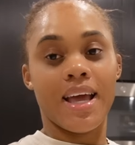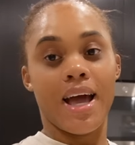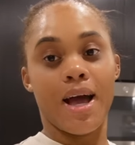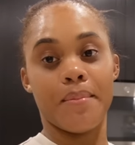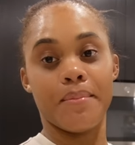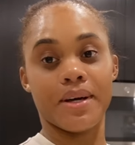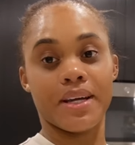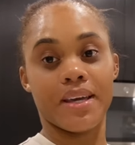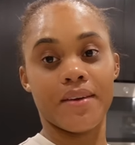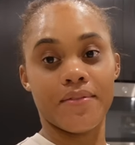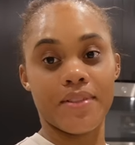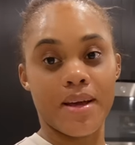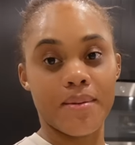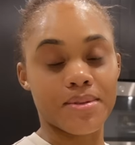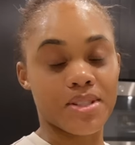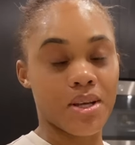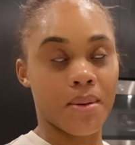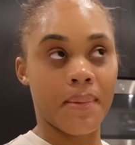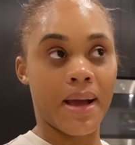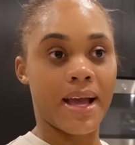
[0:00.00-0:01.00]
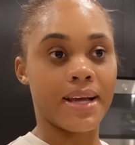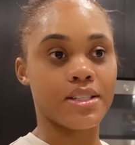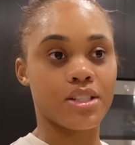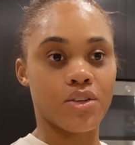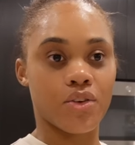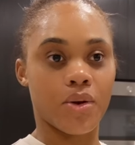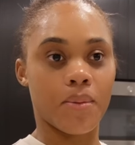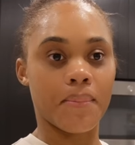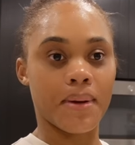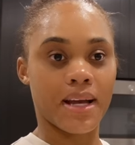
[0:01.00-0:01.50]
I'm gonna give them some
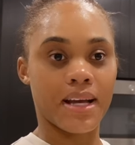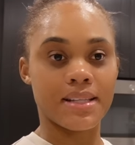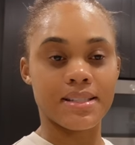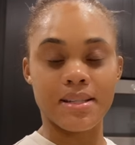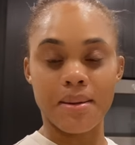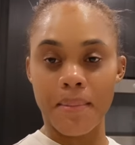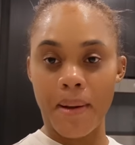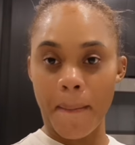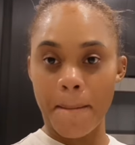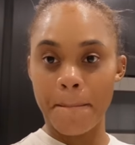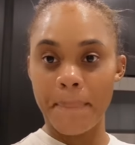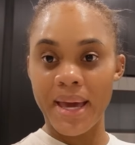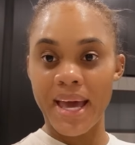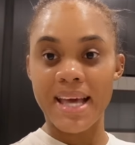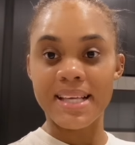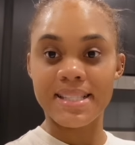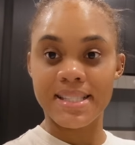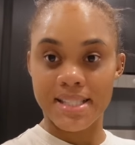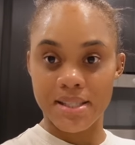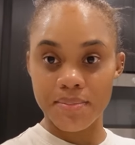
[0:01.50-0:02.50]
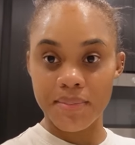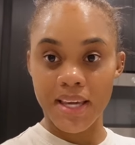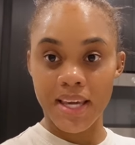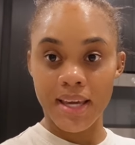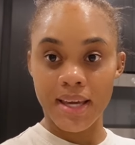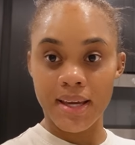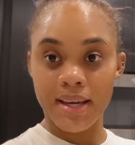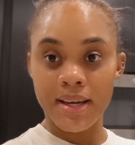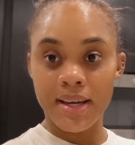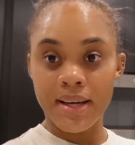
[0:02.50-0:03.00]
ice cream because they are pest
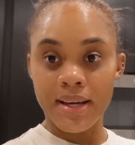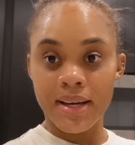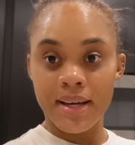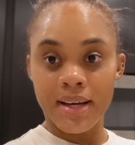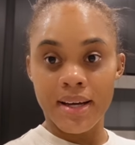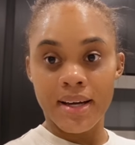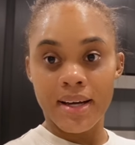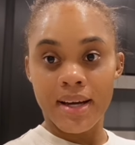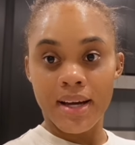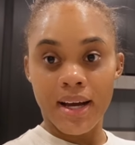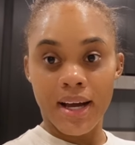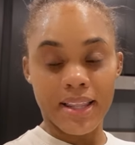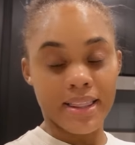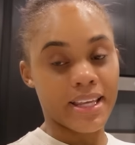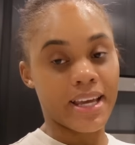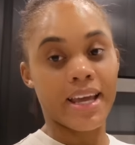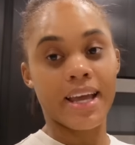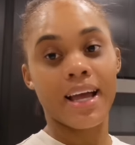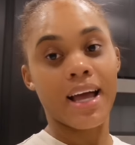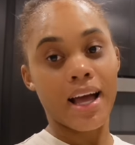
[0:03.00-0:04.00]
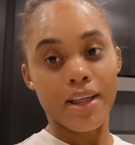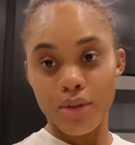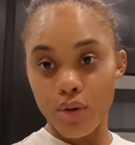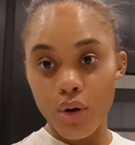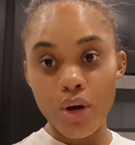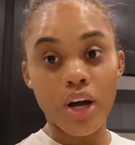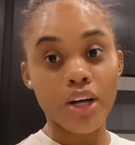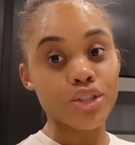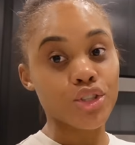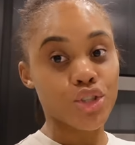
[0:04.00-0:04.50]
me and they ain't got
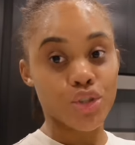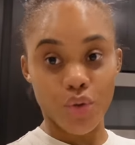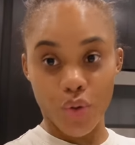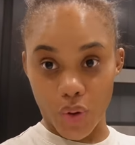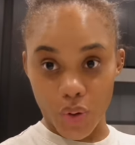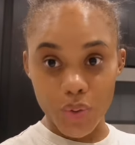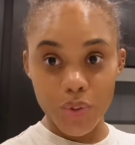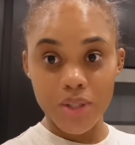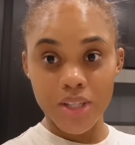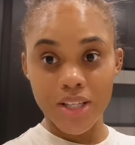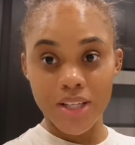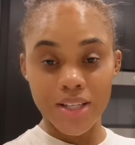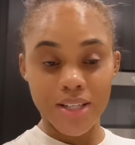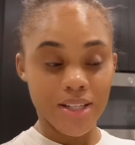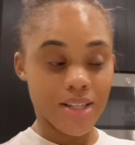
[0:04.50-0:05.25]
no control.